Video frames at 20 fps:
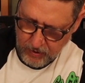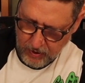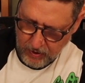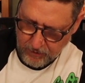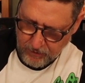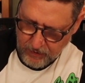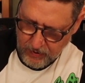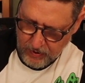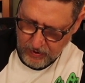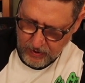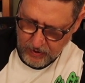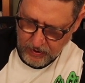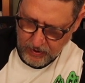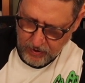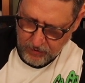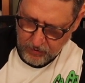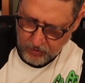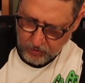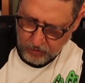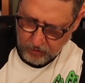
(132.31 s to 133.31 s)
And then
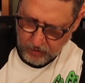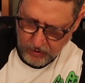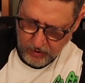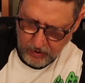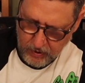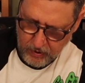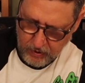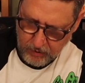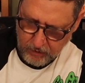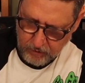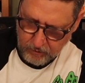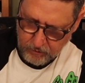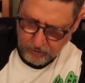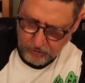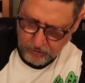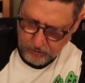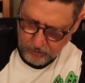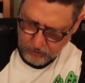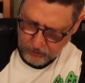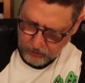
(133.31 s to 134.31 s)
another
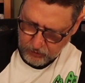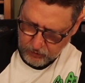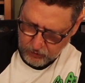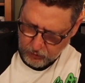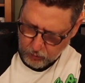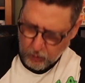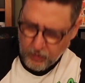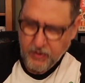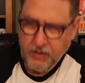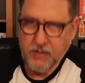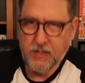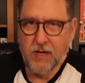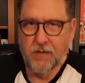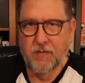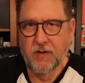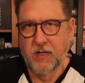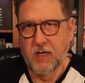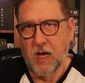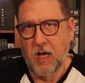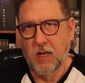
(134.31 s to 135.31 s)

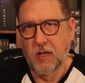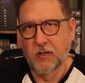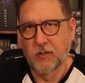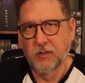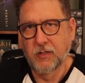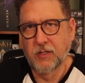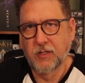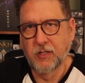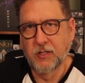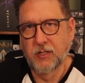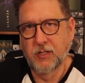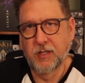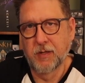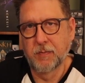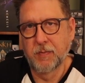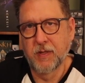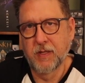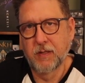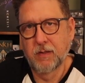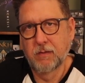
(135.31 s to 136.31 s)
$27 to
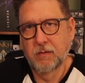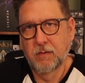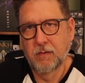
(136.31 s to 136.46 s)
ship it.